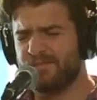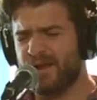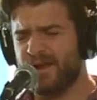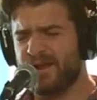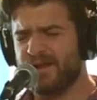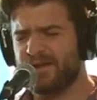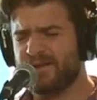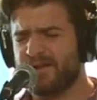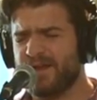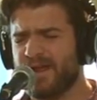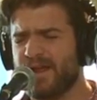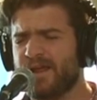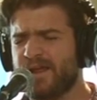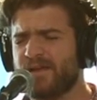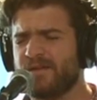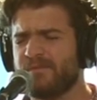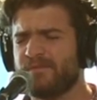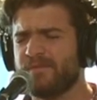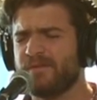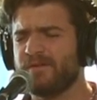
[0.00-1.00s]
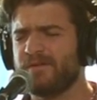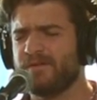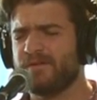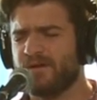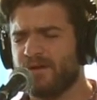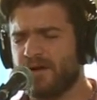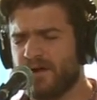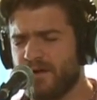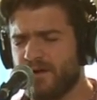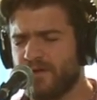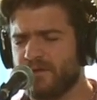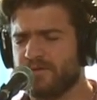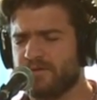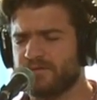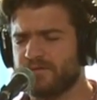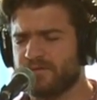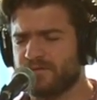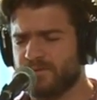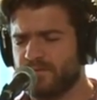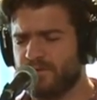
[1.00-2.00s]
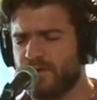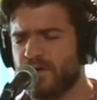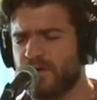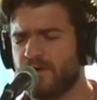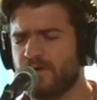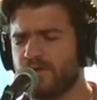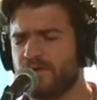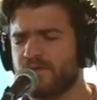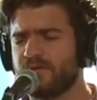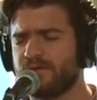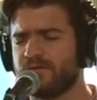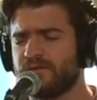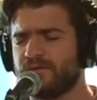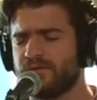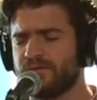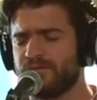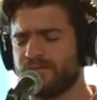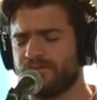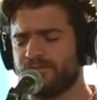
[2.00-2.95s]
write my name on the wall.